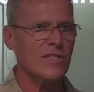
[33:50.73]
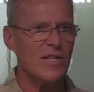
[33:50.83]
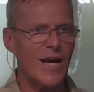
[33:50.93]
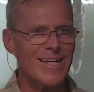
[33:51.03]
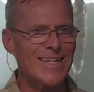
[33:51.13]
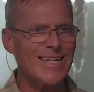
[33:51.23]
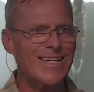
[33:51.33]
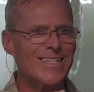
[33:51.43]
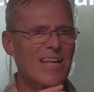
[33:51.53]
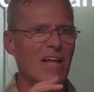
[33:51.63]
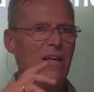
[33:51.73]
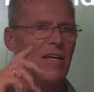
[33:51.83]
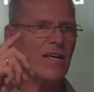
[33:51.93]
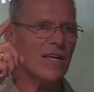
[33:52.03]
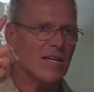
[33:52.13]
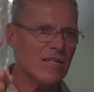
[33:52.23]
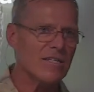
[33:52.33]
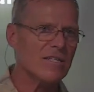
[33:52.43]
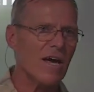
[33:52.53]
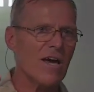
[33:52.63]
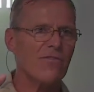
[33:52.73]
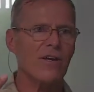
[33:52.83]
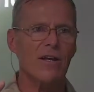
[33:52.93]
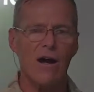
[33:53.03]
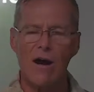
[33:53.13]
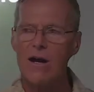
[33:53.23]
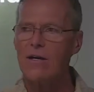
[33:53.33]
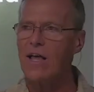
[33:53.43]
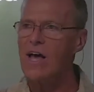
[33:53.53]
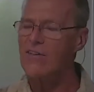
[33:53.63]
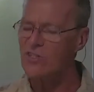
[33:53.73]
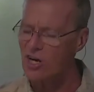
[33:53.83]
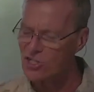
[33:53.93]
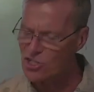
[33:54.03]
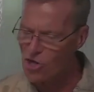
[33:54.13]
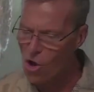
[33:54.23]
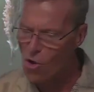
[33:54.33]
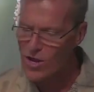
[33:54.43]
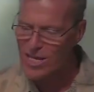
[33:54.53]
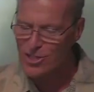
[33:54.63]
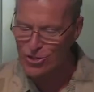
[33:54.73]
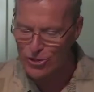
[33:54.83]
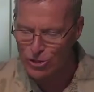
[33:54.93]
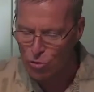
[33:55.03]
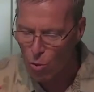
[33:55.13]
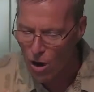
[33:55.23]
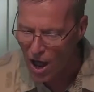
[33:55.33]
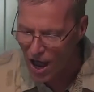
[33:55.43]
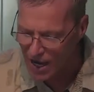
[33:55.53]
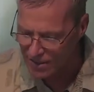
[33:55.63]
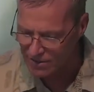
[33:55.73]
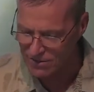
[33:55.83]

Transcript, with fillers: the idea is that his life and our lives are so intertwined